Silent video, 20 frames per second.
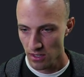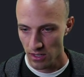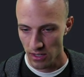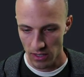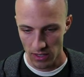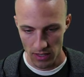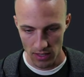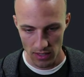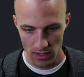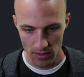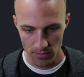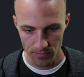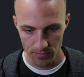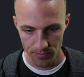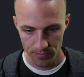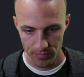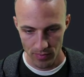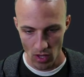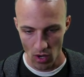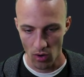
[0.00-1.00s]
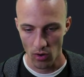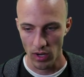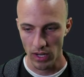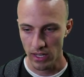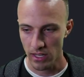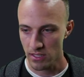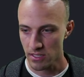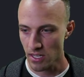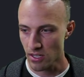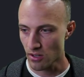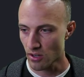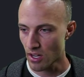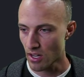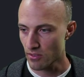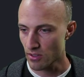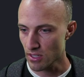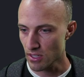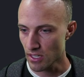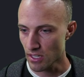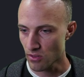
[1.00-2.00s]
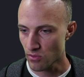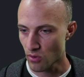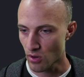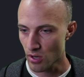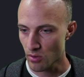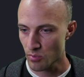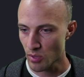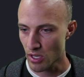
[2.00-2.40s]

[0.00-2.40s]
um, oh, I guess I don't have a link for it.